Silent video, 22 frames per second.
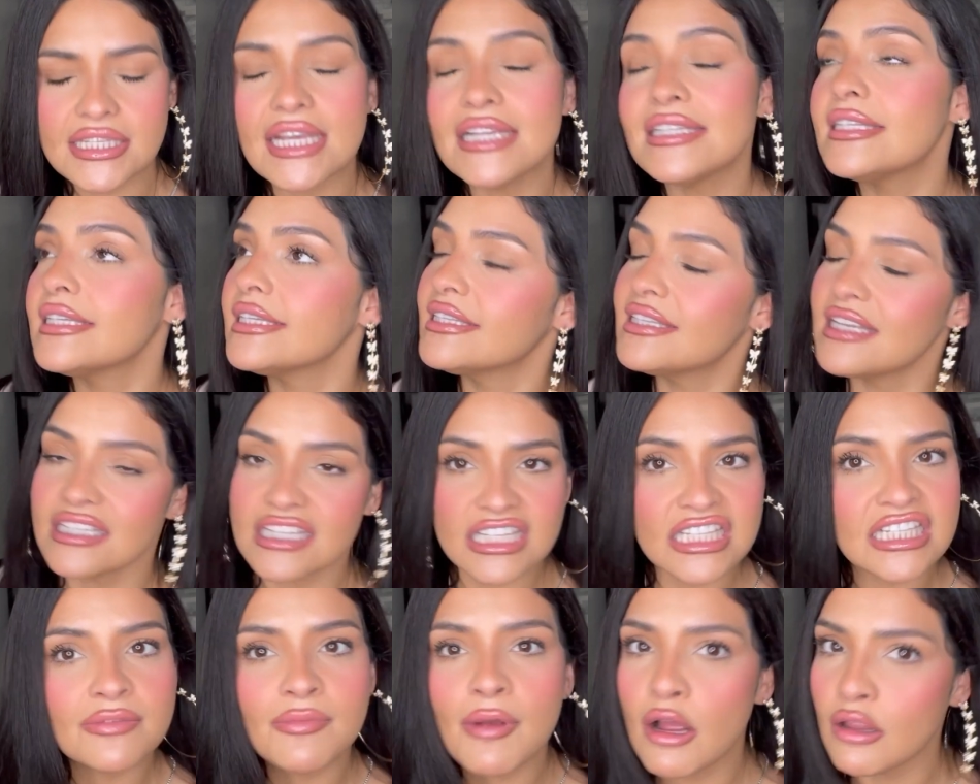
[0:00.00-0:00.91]
it
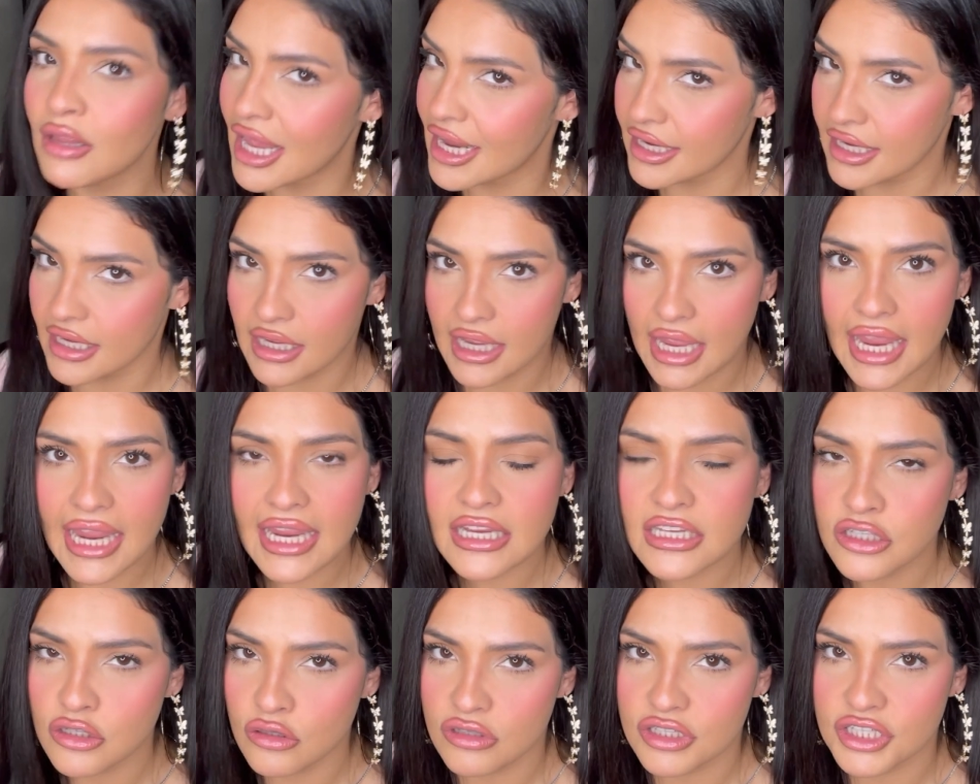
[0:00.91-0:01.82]
doesn't smell like
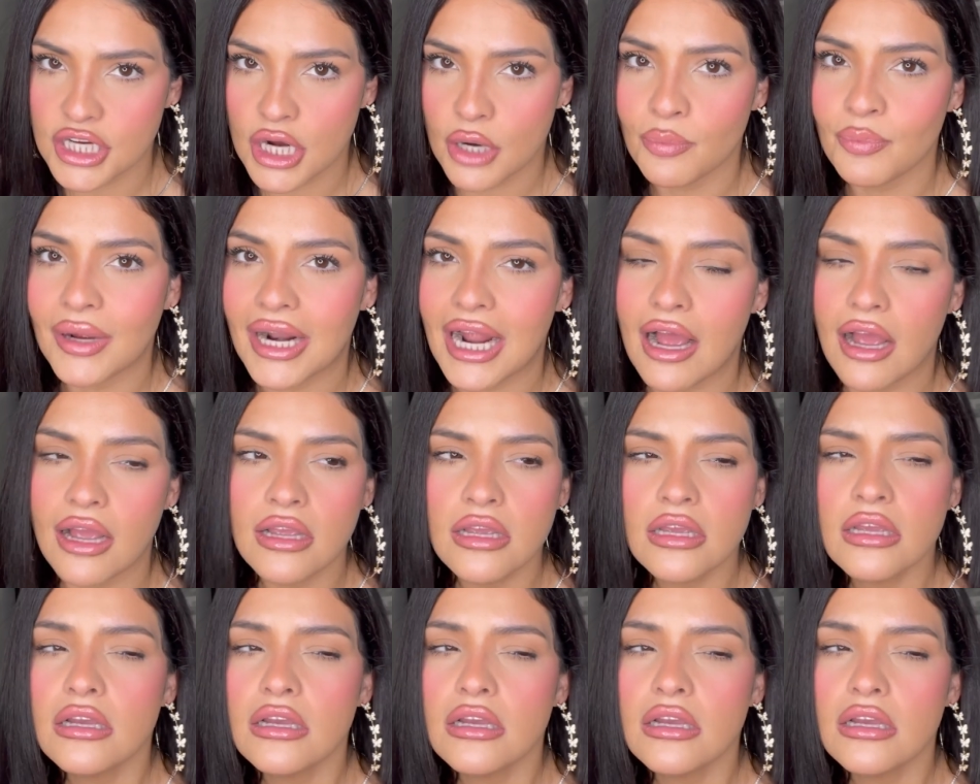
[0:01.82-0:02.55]
angel share, but I, uh,